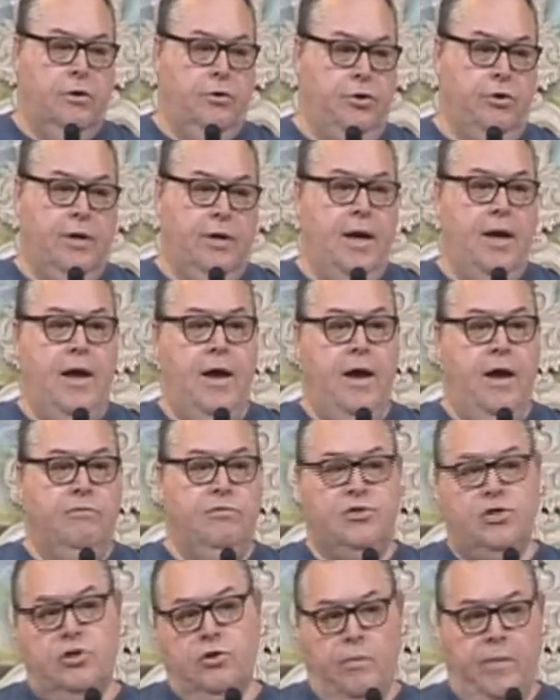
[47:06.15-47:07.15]
you can't have
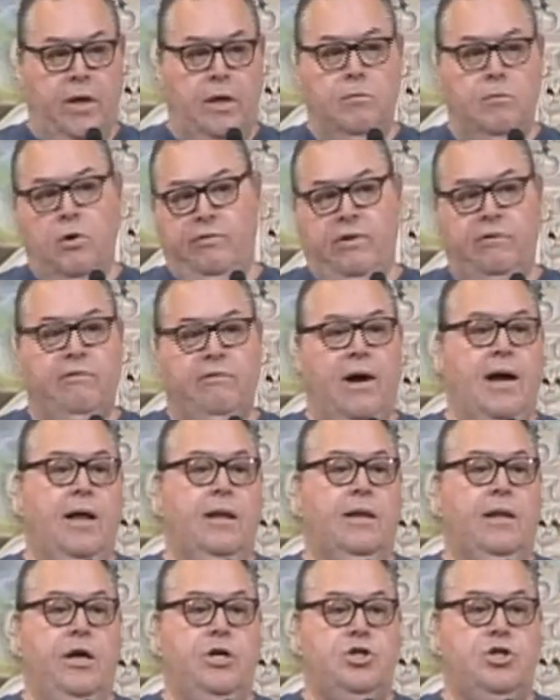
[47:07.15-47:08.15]
so many moving
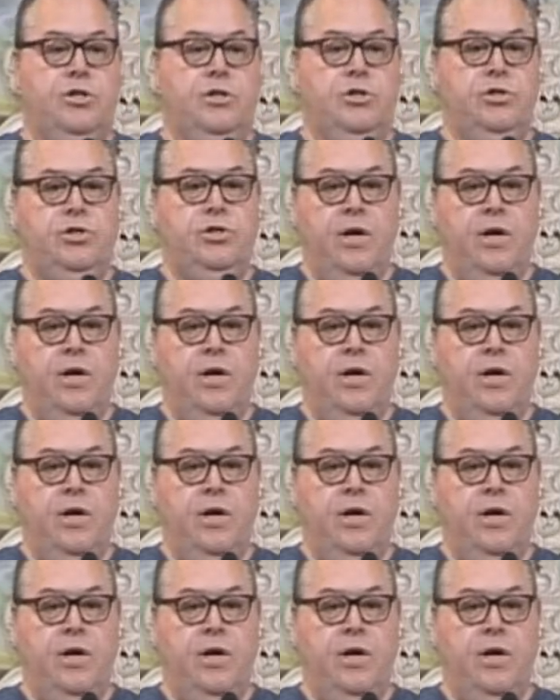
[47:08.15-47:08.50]
violations.